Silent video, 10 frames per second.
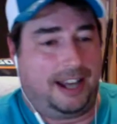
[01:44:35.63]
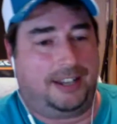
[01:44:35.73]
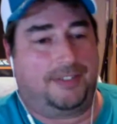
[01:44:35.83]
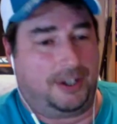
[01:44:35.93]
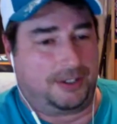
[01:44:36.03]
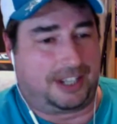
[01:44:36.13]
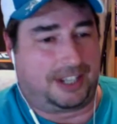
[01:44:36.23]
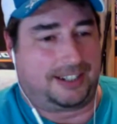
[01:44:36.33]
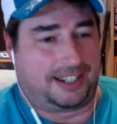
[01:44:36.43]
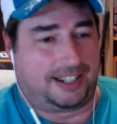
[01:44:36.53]
any of those
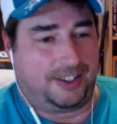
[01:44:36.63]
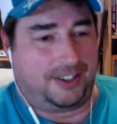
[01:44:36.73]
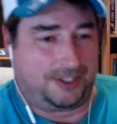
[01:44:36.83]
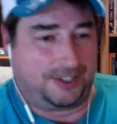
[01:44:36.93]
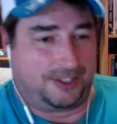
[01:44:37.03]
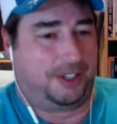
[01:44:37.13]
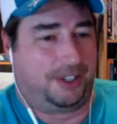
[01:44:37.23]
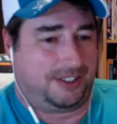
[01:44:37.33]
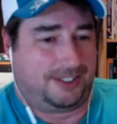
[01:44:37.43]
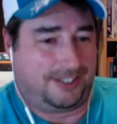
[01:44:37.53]
get-togethers, it's
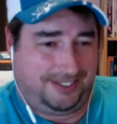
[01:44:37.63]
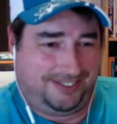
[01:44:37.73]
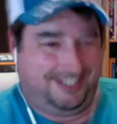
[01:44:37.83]
Chris's.